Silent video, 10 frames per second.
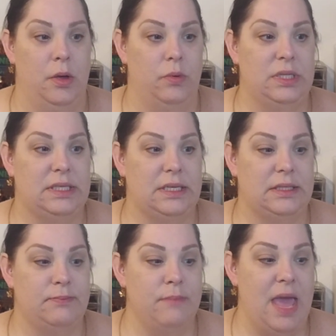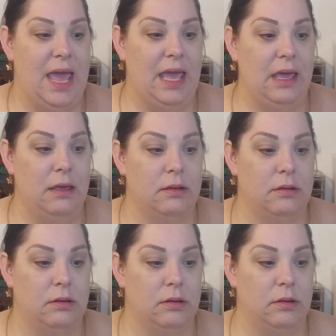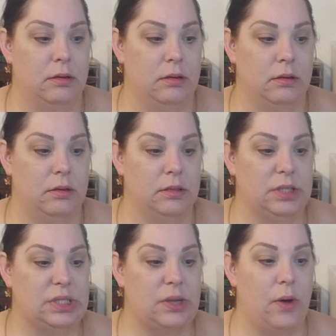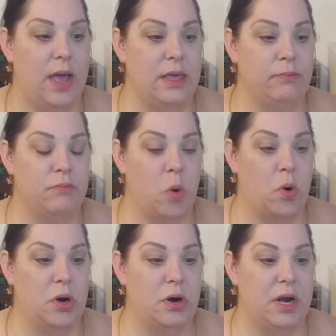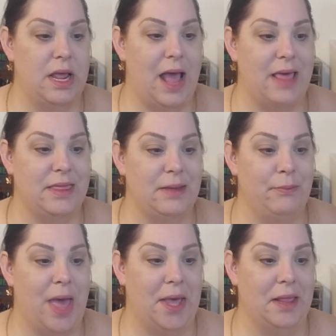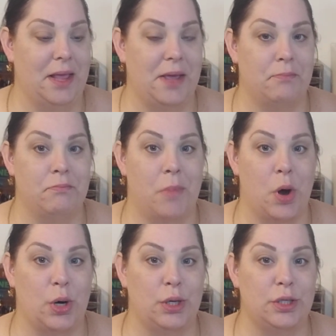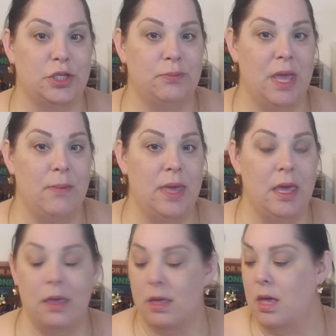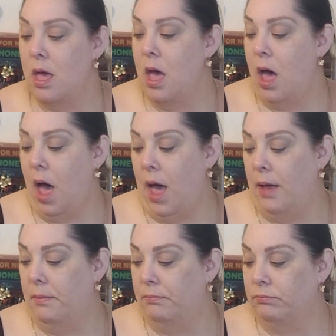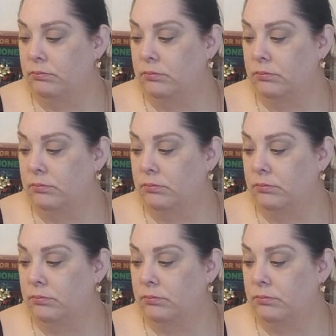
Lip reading: what is this, May? So I ordered it, I think, back in like March, maybe. I